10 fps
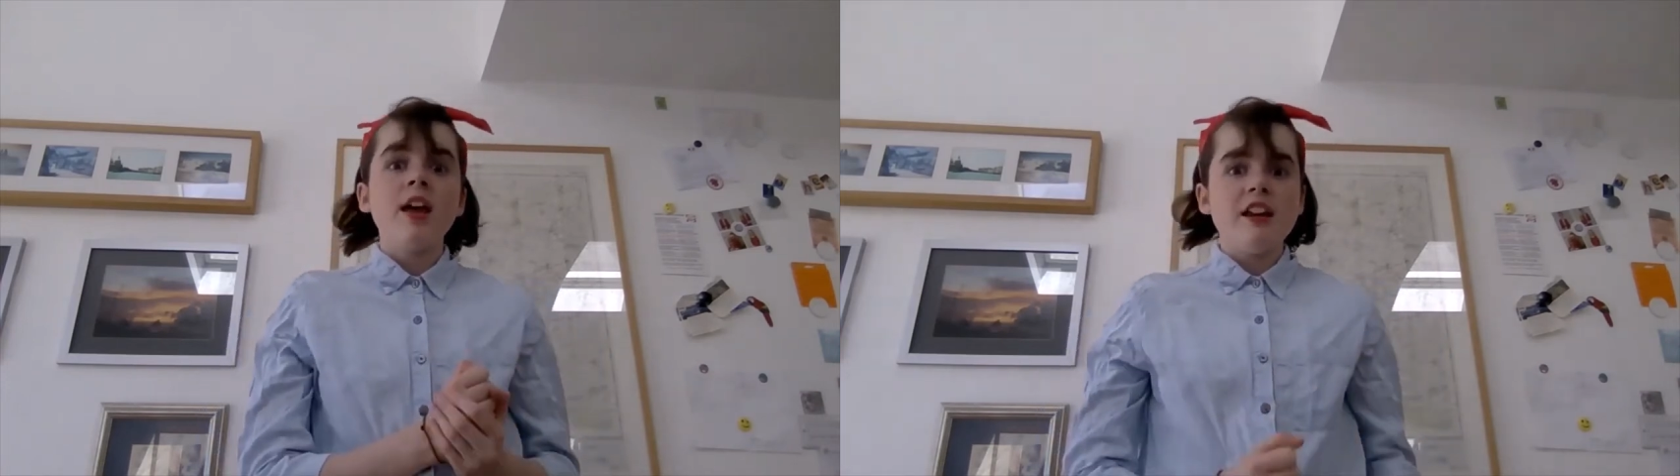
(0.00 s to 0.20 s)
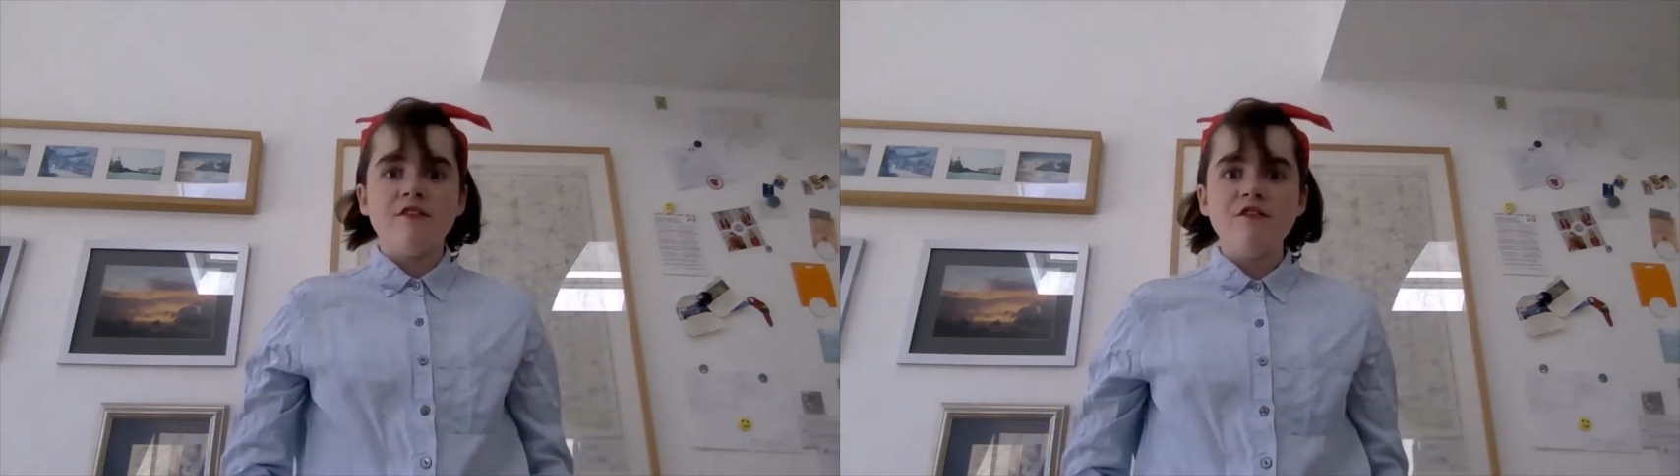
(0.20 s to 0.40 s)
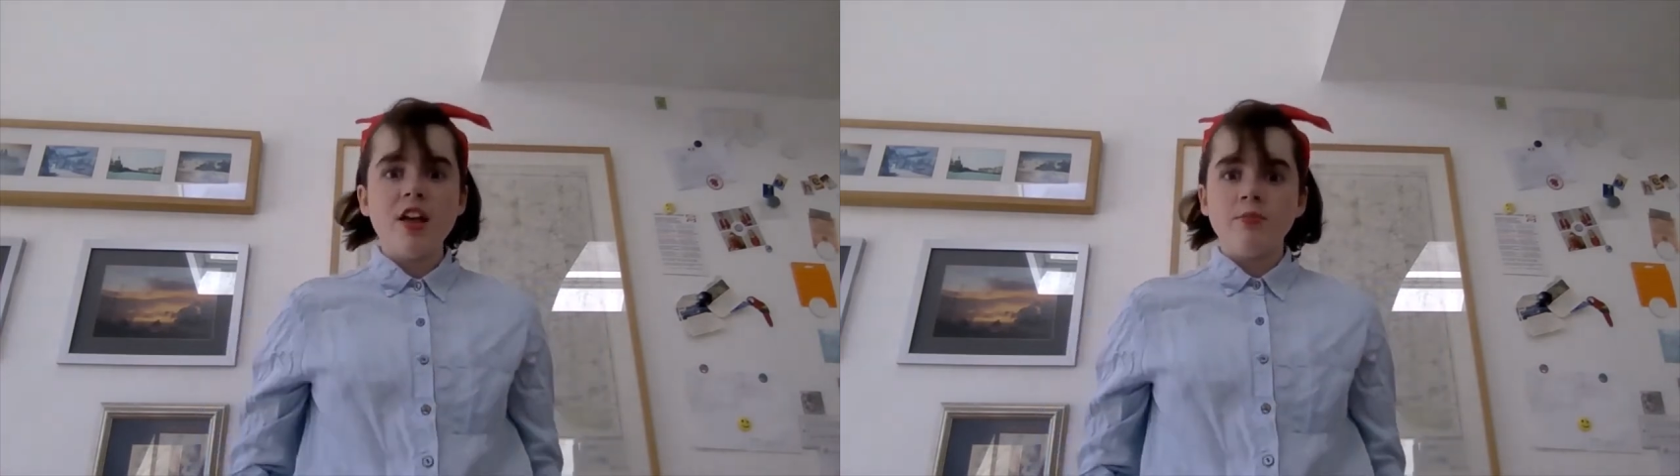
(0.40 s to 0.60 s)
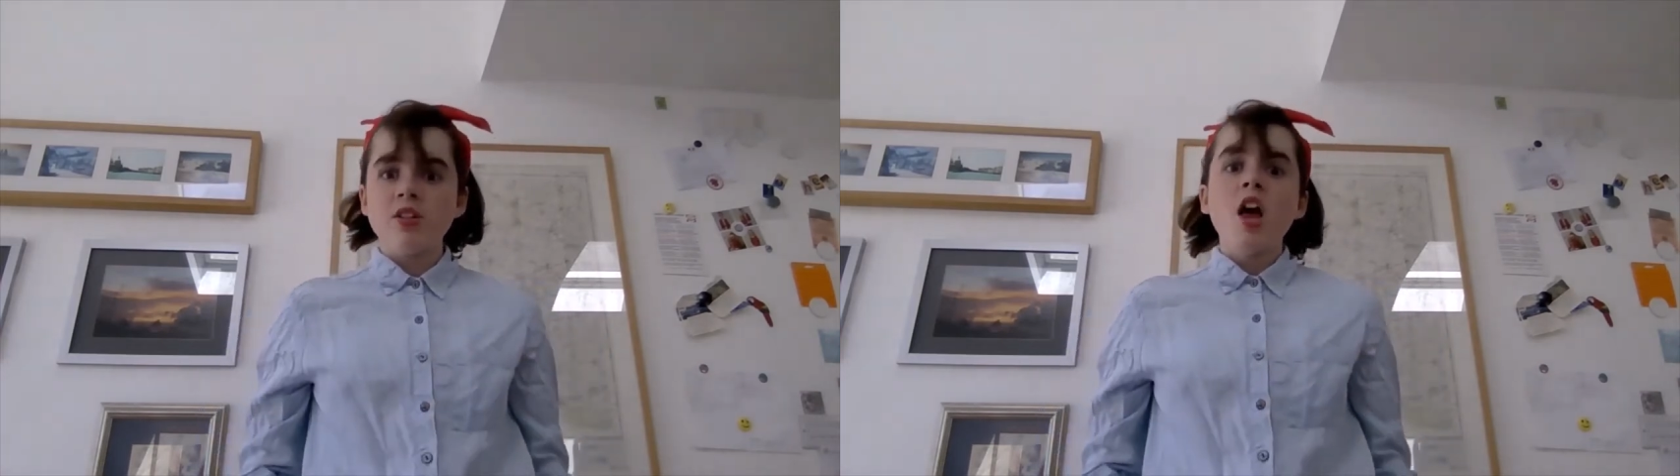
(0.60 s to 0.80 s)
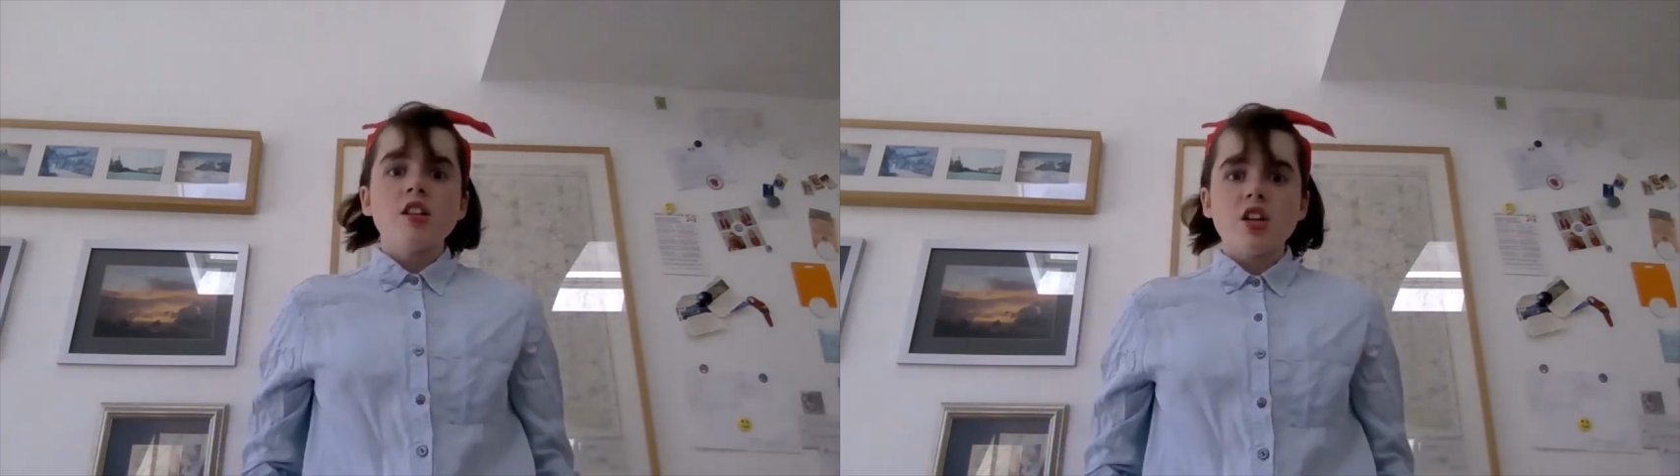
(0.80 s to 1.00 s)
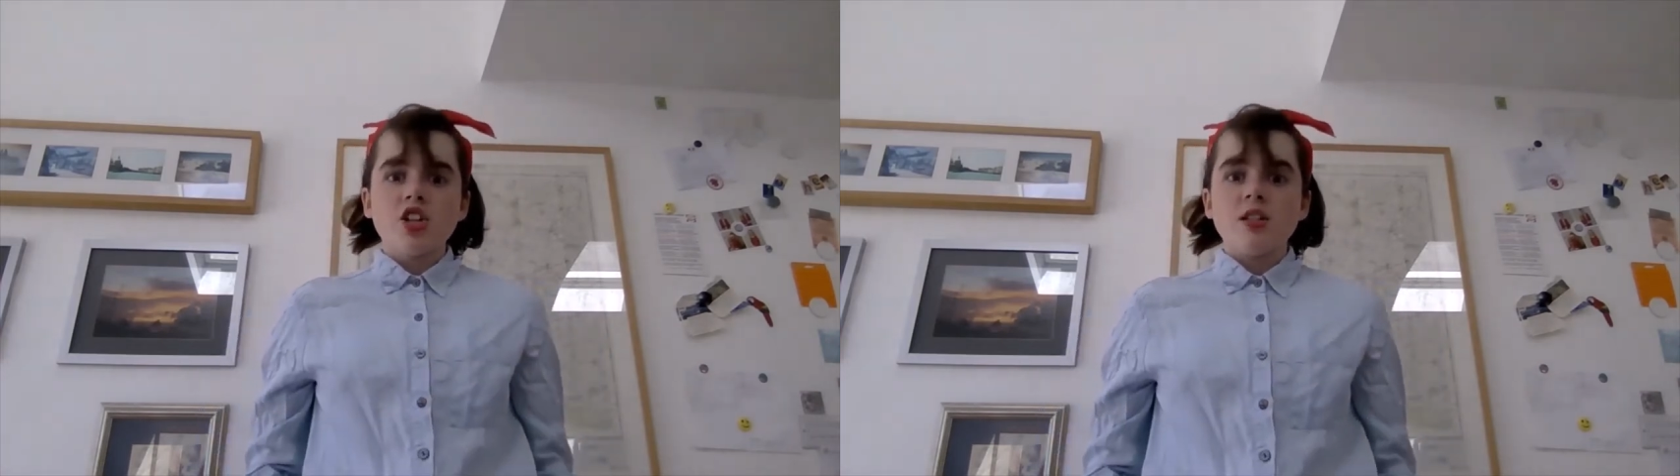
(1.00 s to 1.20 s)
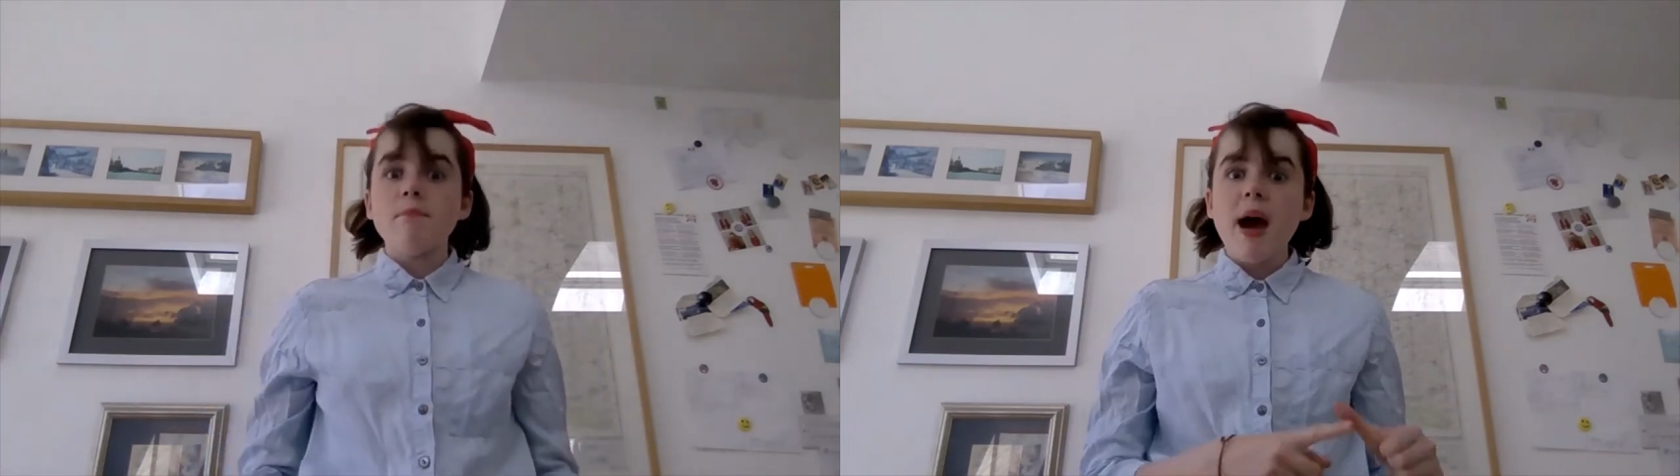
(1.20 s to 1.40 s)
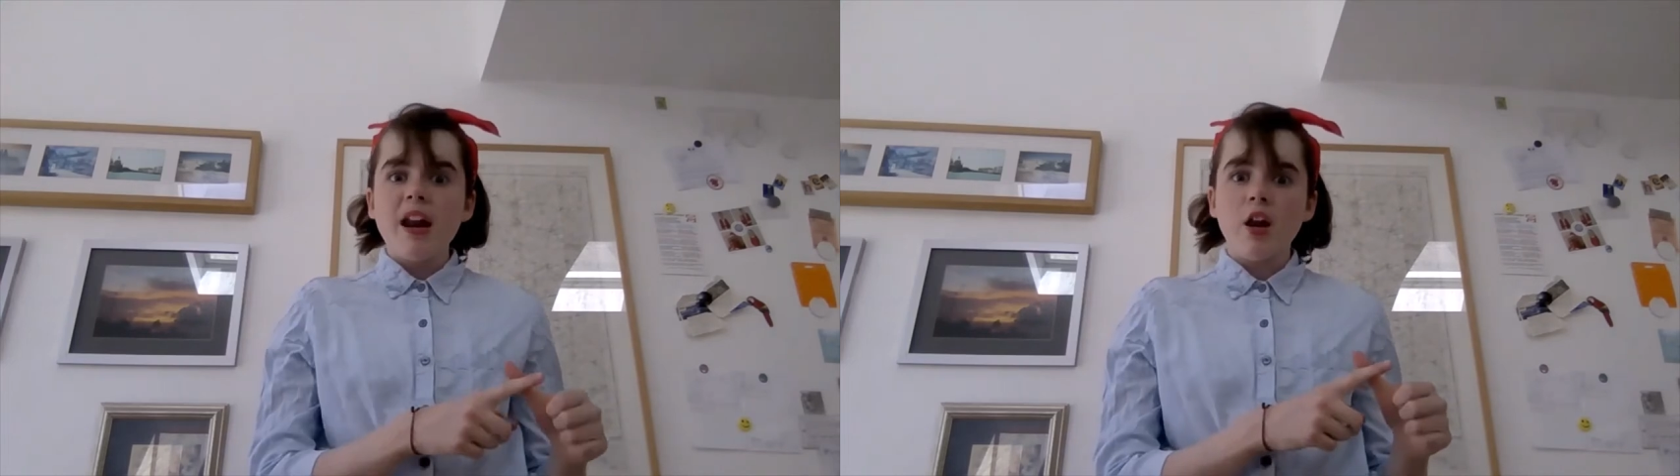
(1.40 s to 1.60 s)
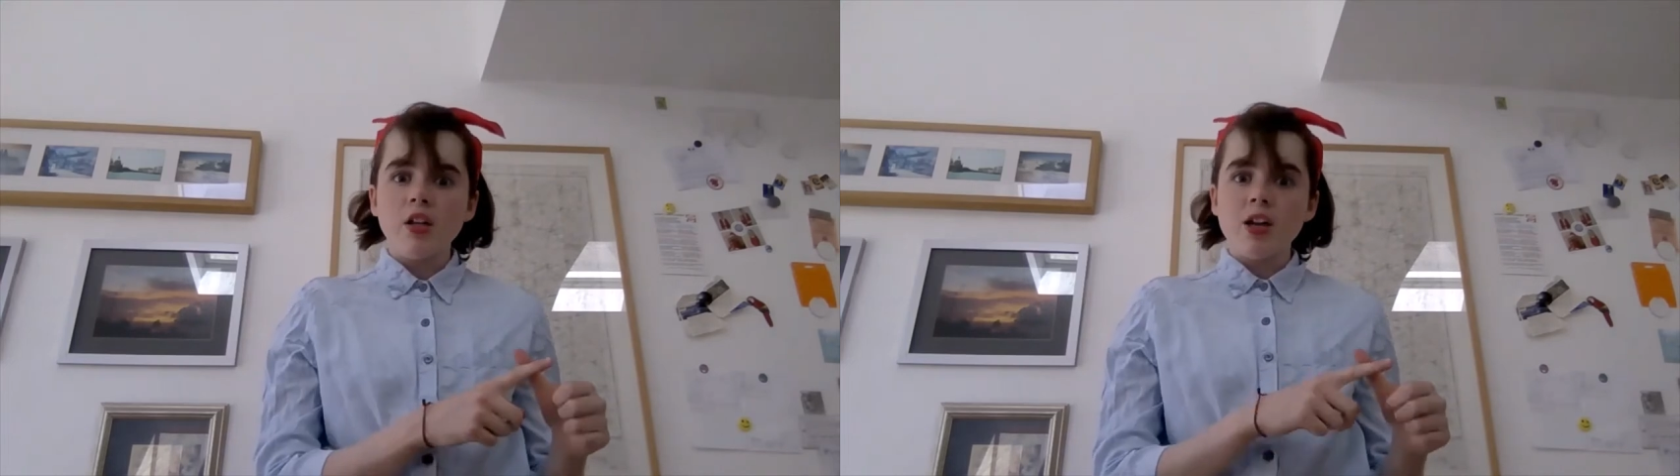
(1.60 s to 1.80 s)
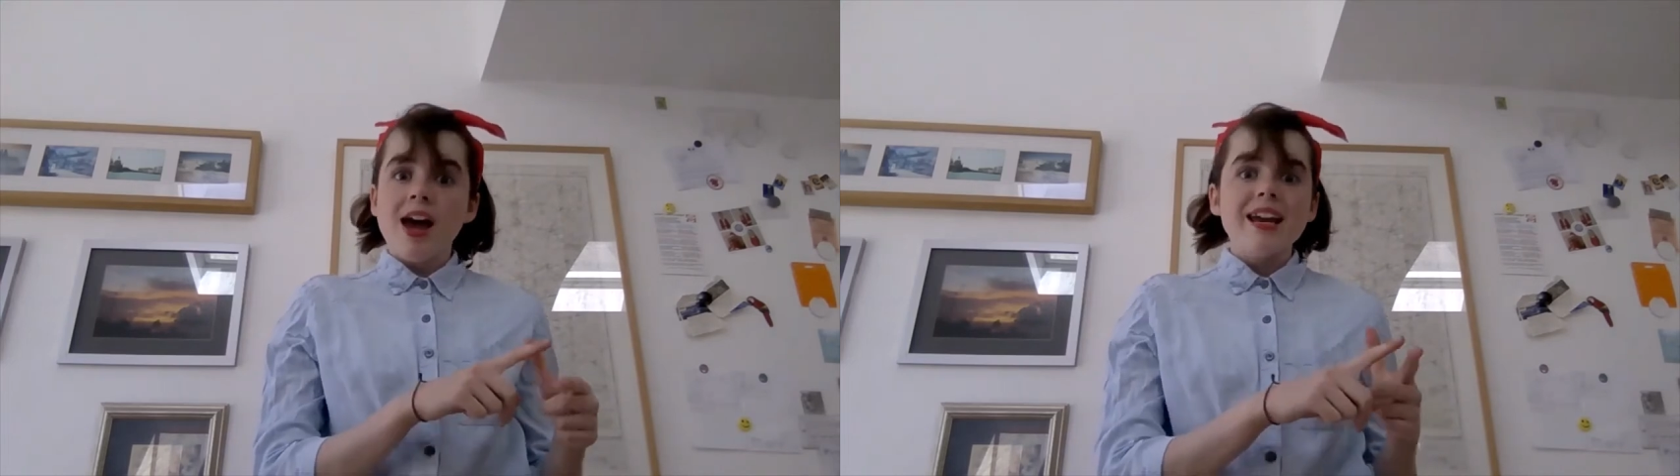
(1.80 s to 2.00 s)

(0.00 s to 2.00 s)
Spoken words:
in films such as Manhunt,